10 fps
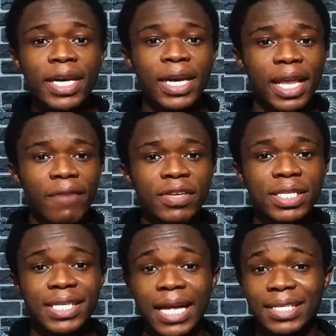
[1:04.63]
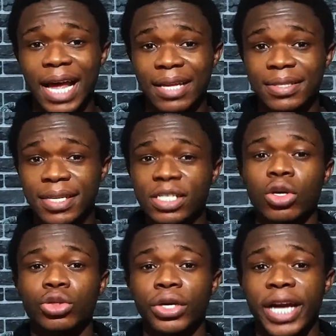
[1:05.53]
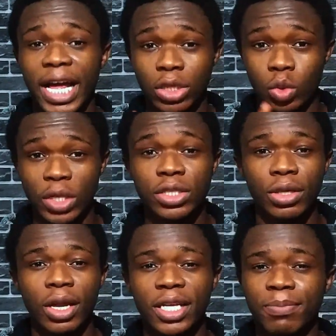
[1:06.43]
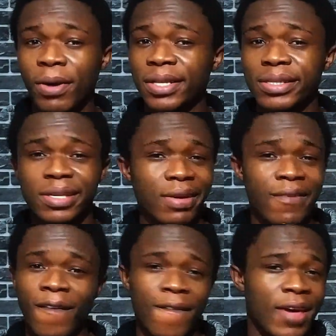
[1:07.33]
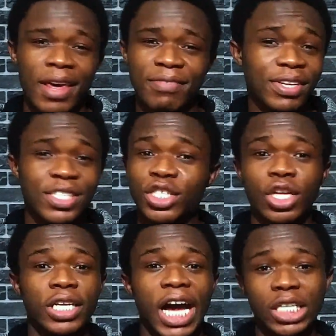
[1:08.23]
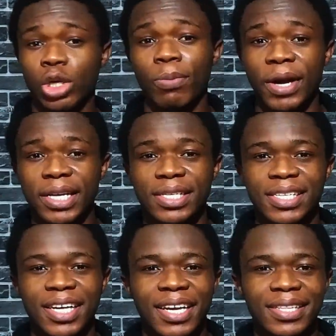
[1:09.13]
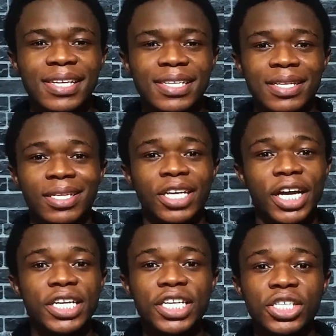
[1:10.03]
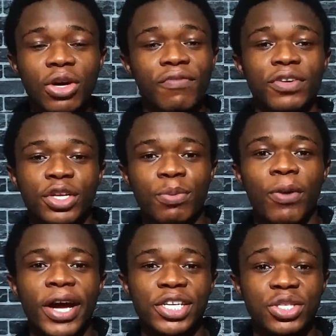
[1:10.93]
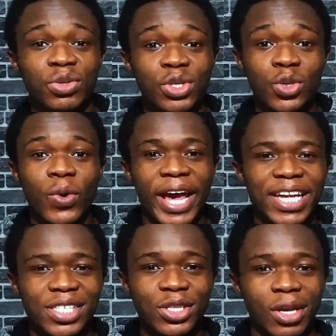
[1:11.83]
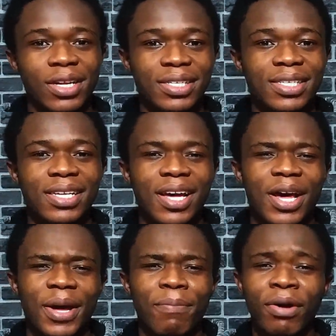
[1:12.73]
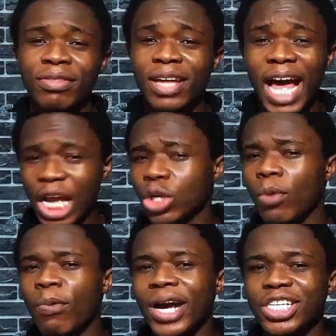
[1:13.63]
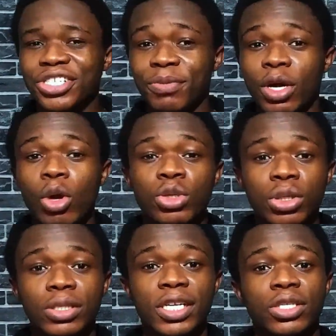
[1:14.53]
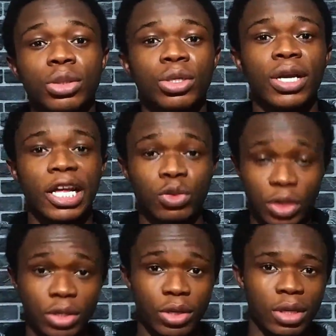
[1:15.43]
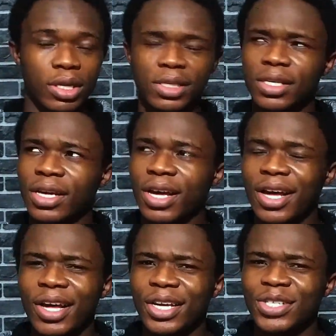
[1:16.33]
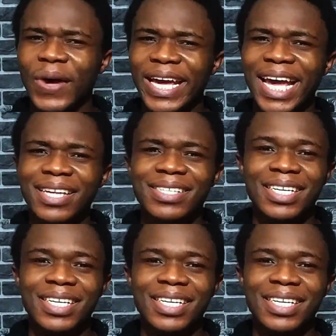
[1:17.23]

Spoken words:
Mi 11 starts at $620, but this is not the actual price. This is a Chinese converted price to US dollars, but the actual price should be close to $620. So I guess